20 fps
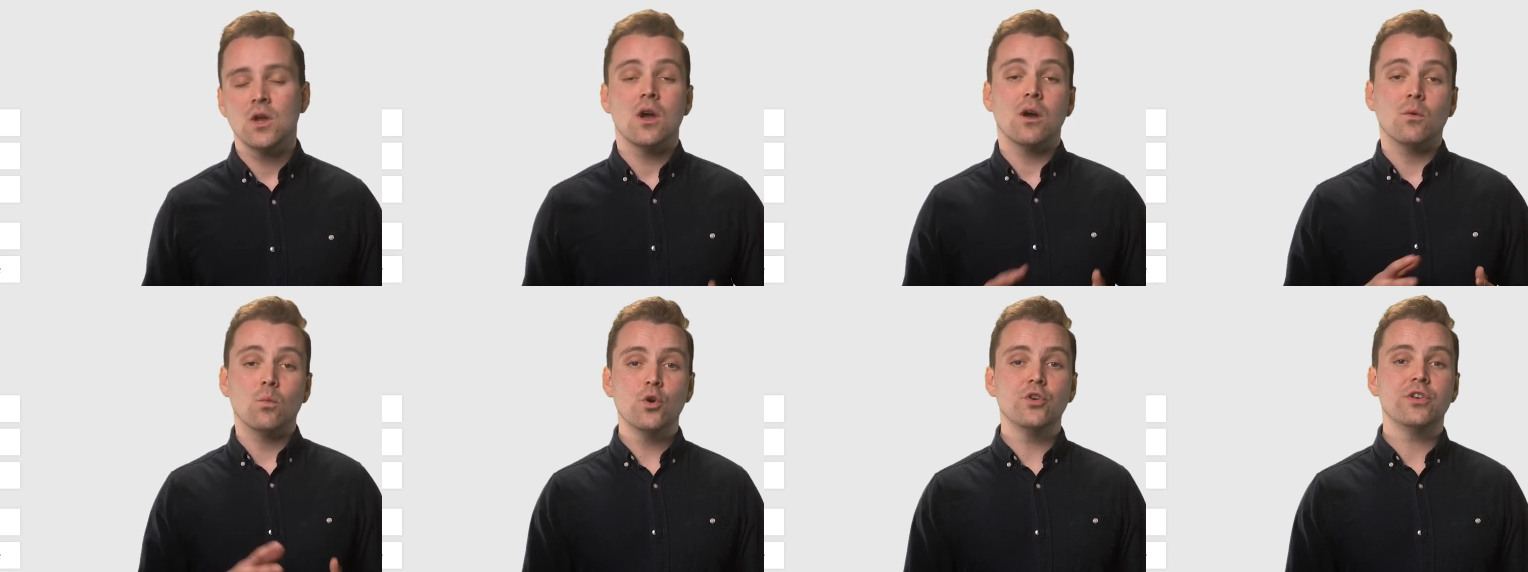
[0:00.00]

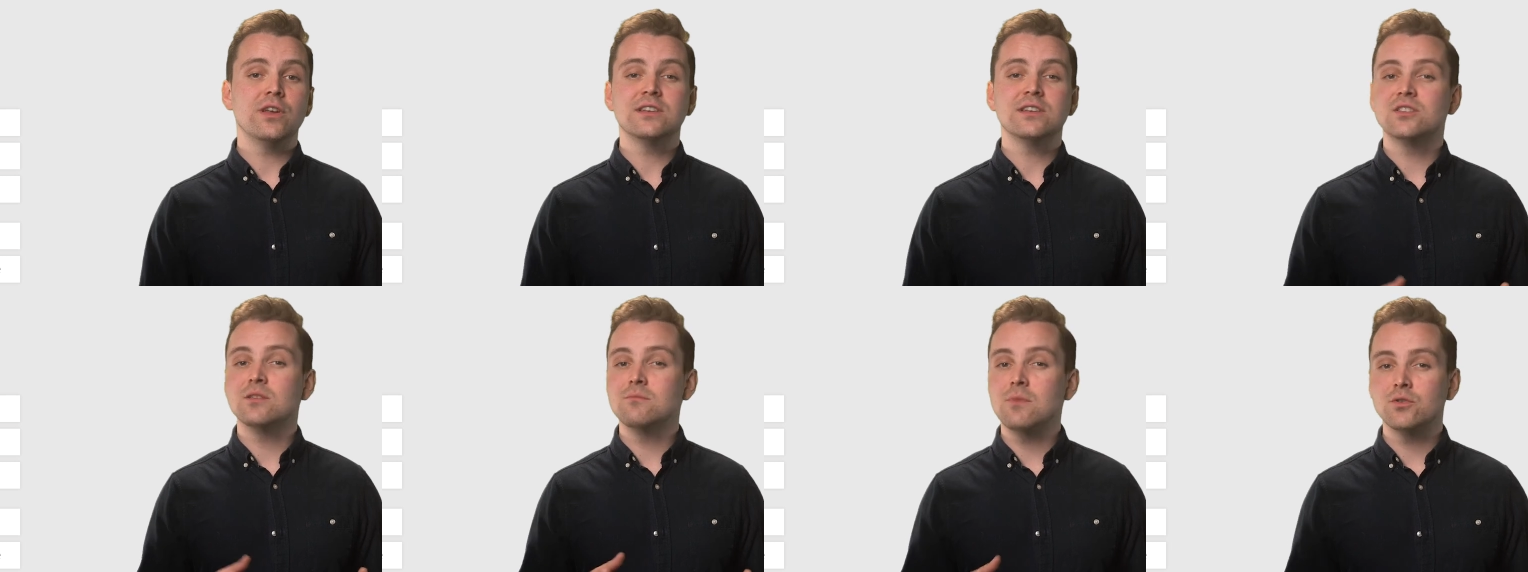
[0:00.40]
Wood
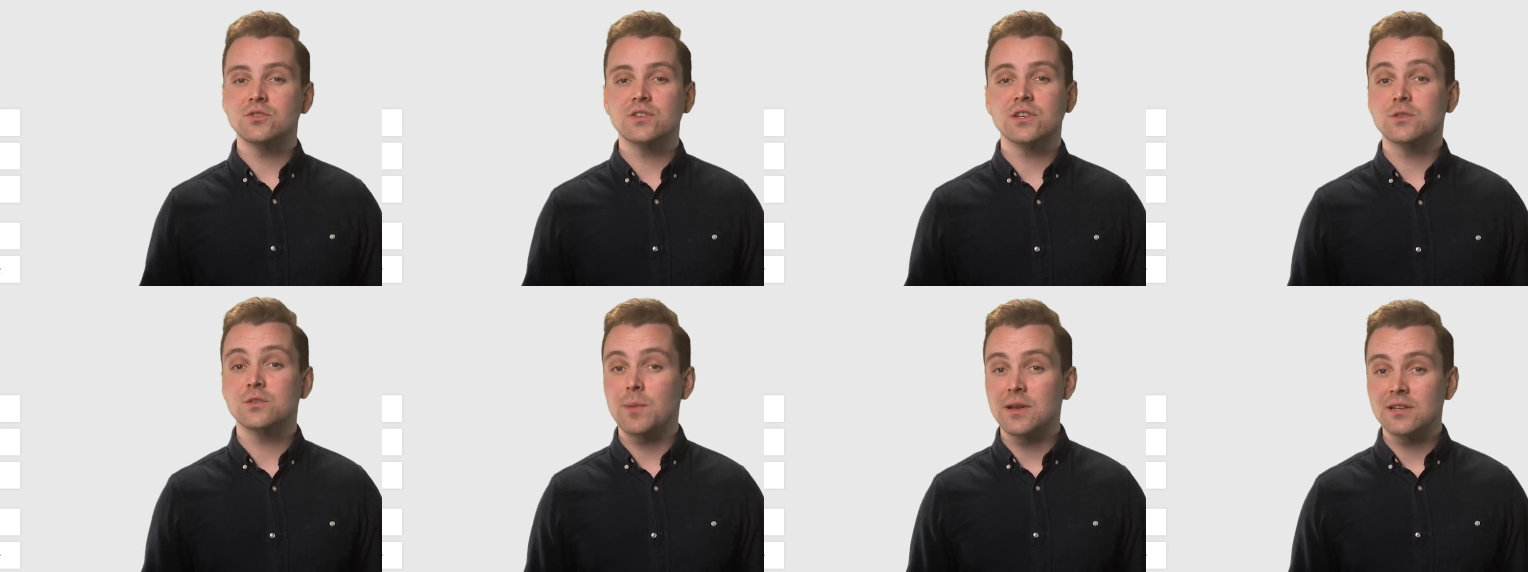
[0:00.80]
is the most
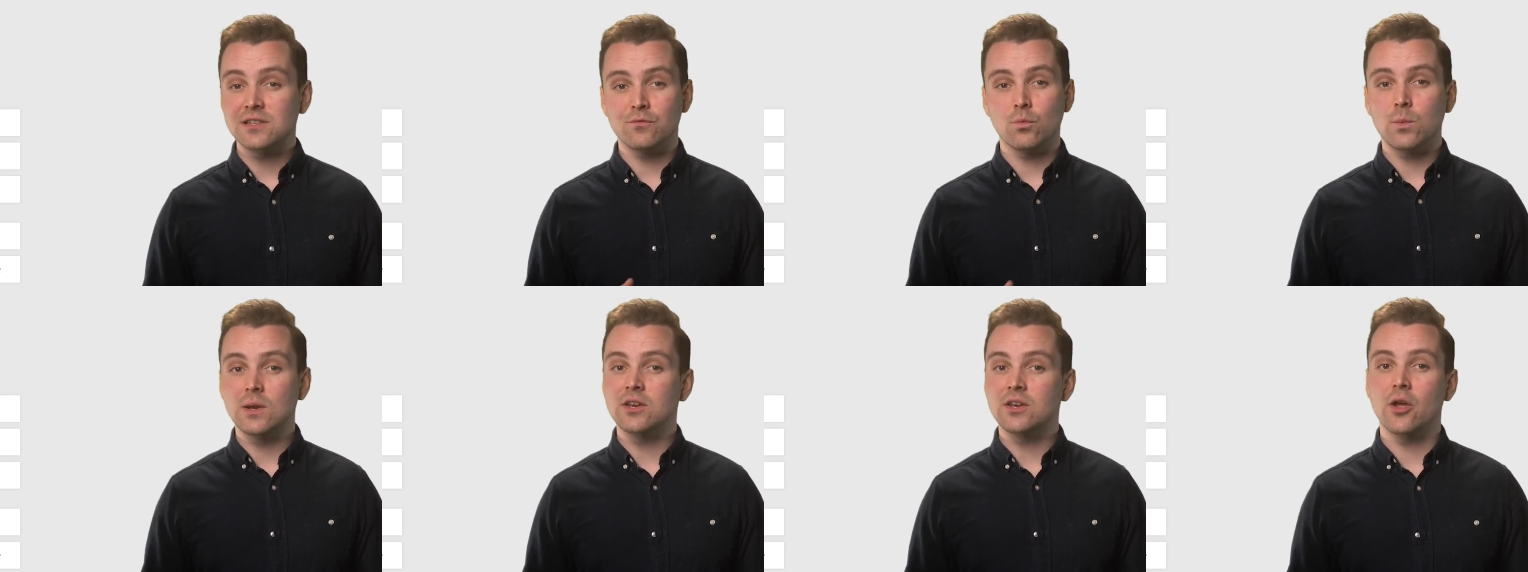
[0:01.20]

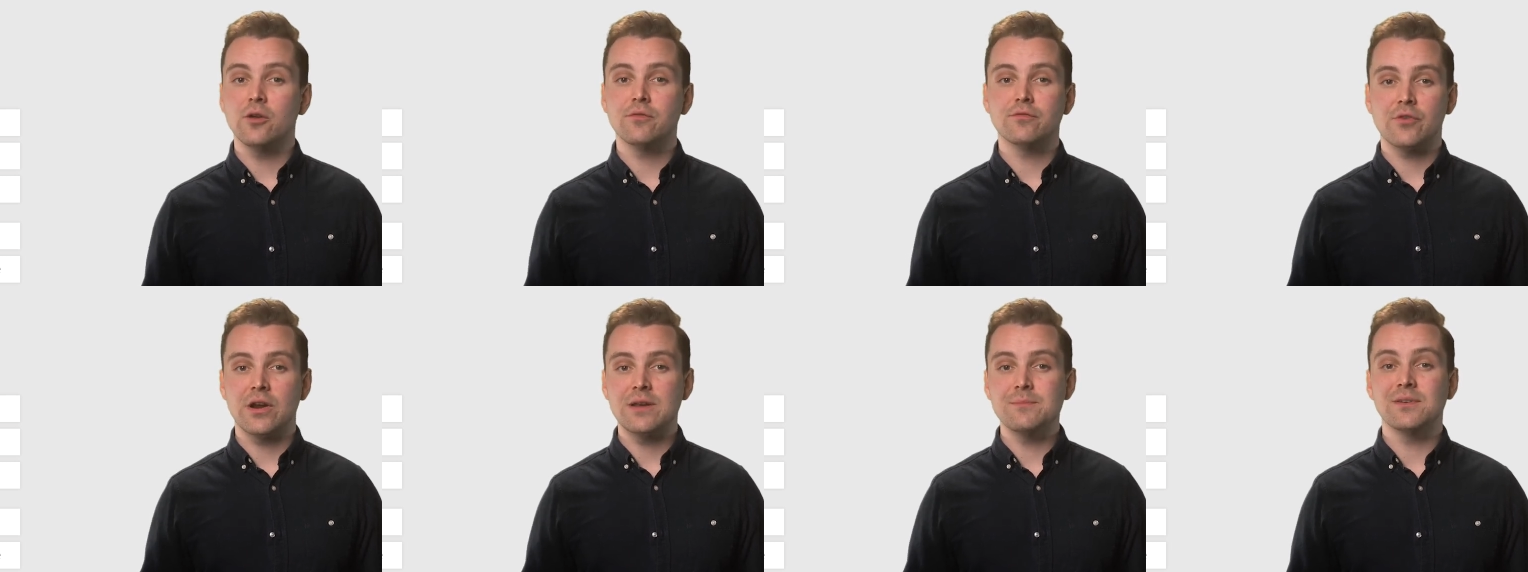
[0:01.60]
expensive window
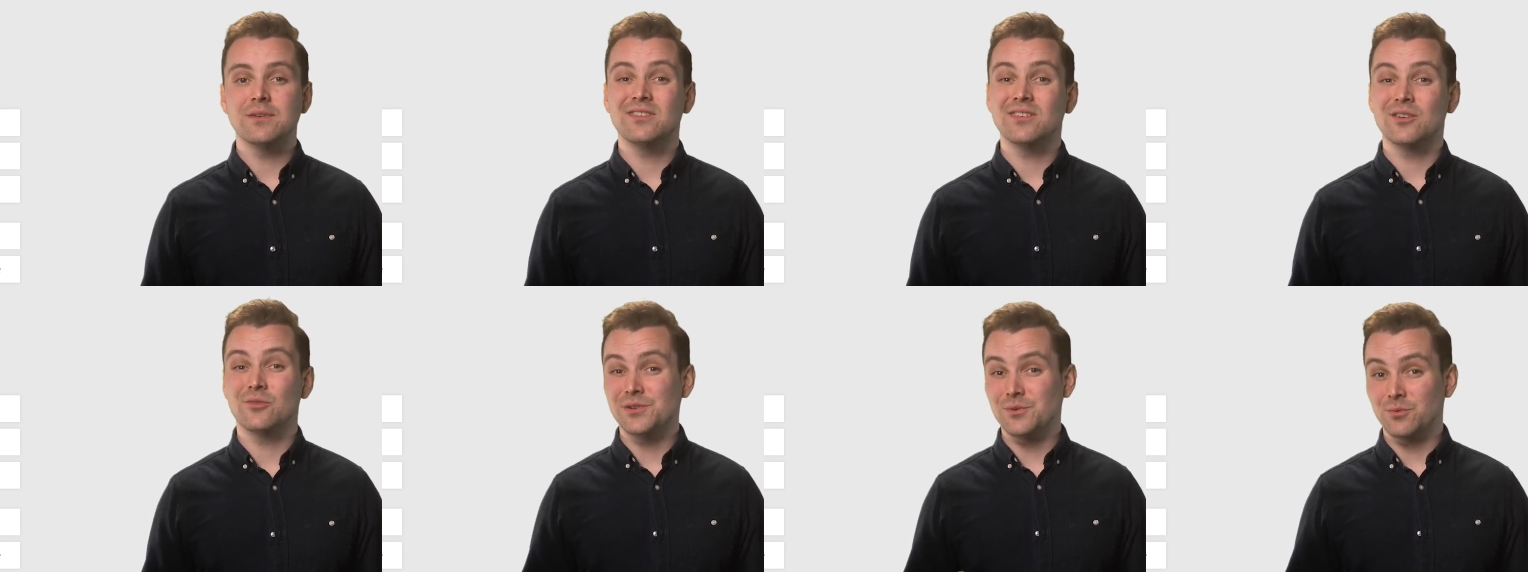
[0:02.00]
frame
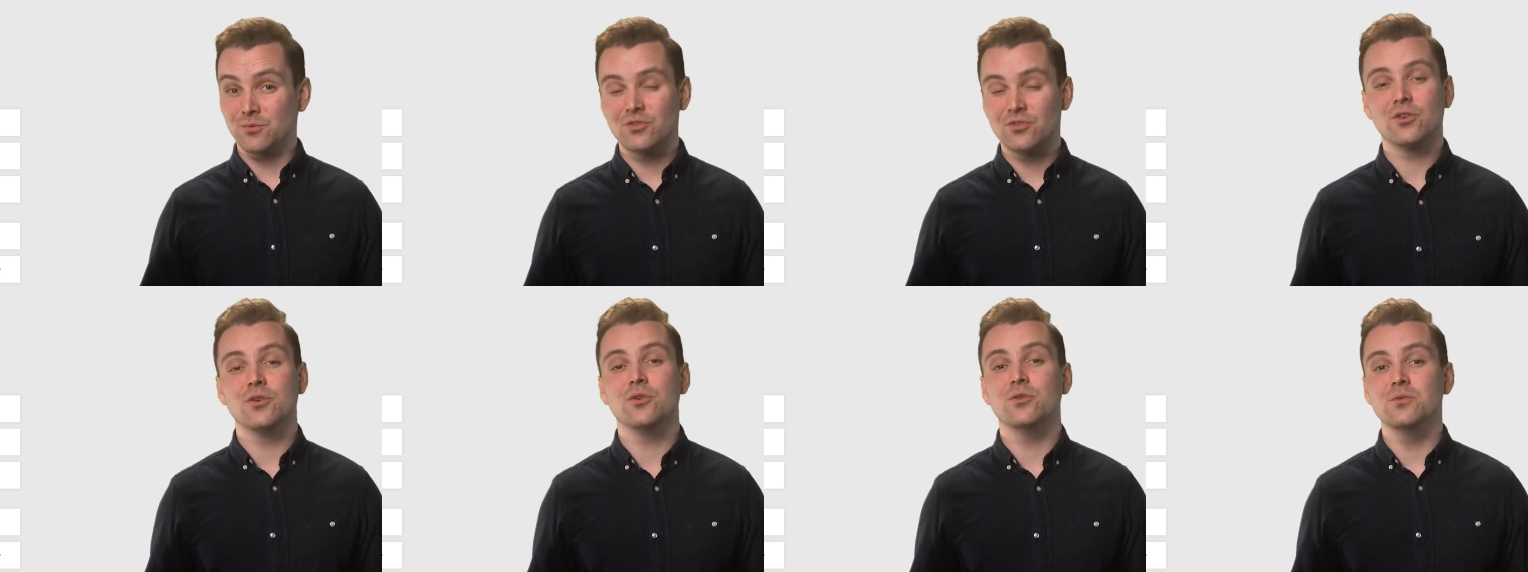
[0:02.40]
material
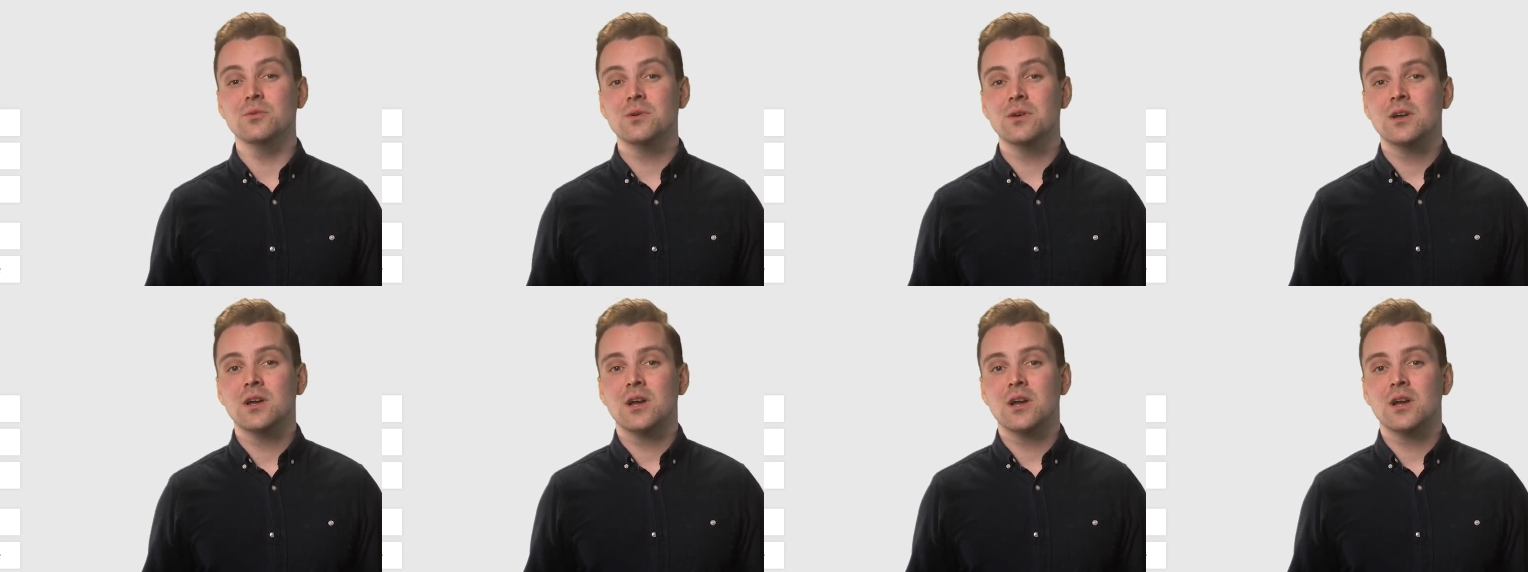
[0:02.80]
too,